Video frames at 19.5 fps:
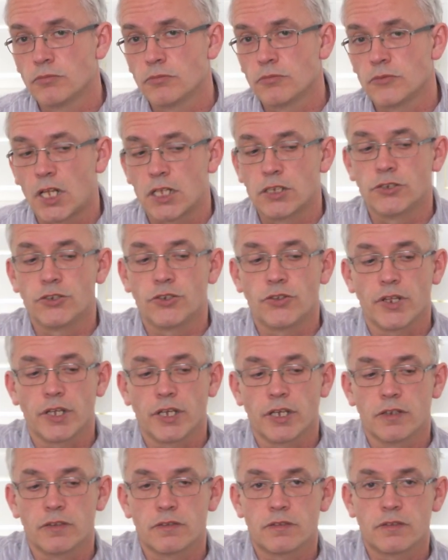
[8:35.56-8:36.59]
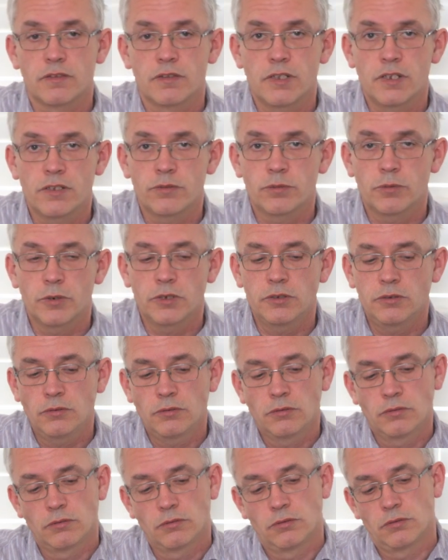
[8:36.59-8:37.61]
I think it's this one.
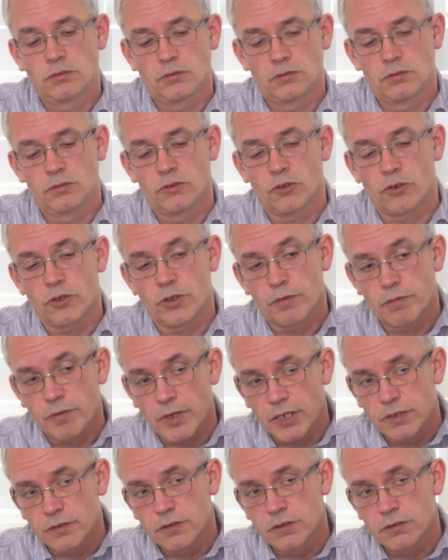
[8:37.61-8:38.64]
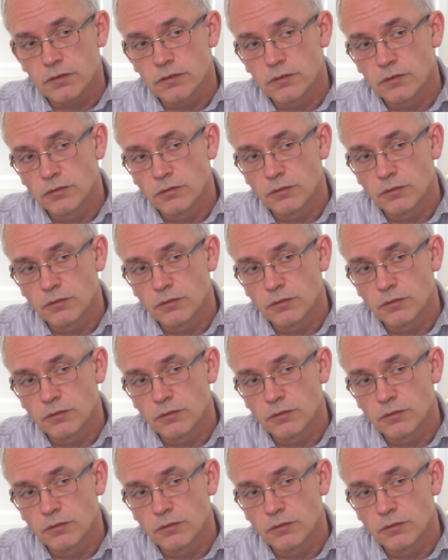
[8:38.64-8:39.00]
Look at the faces.